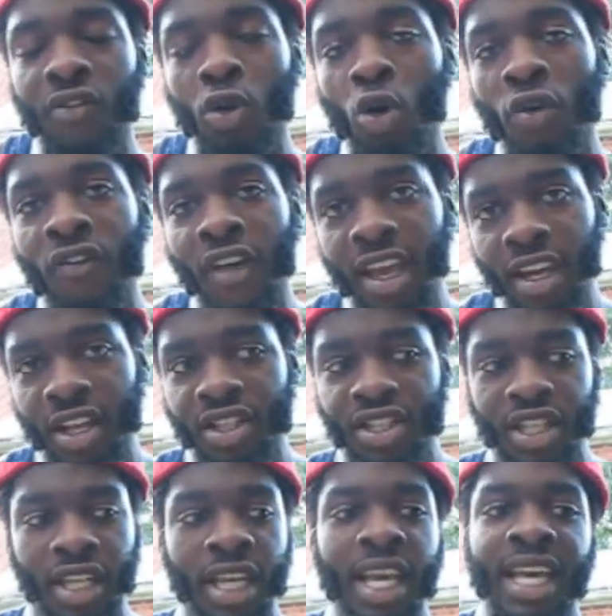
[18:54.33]
flow of
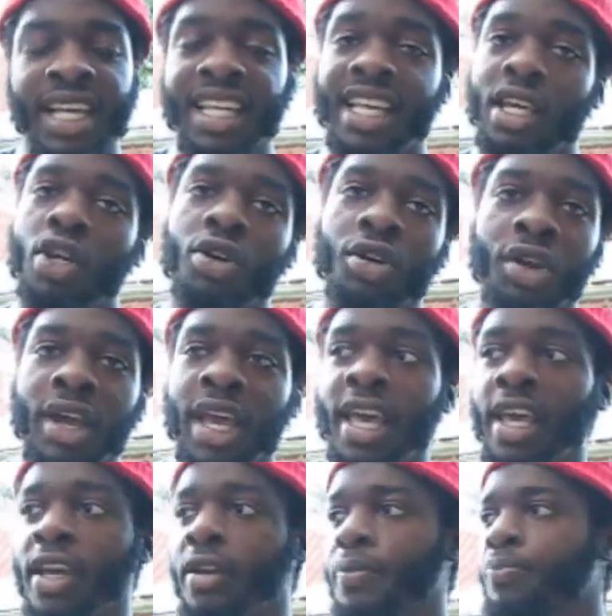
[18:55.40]
energy, get on your head.